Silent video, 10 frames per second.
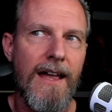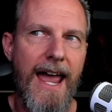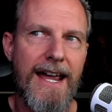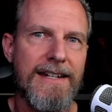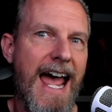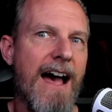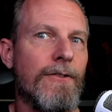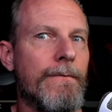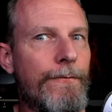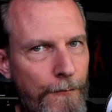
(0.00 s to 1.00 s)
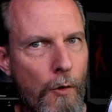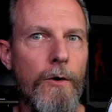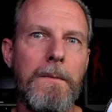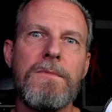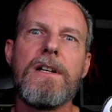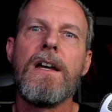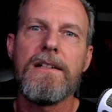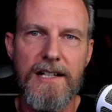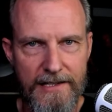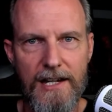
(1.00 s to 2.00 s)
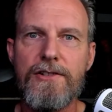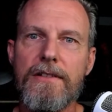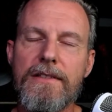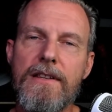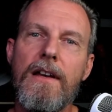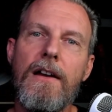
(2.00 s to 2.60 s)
and to have informed decisions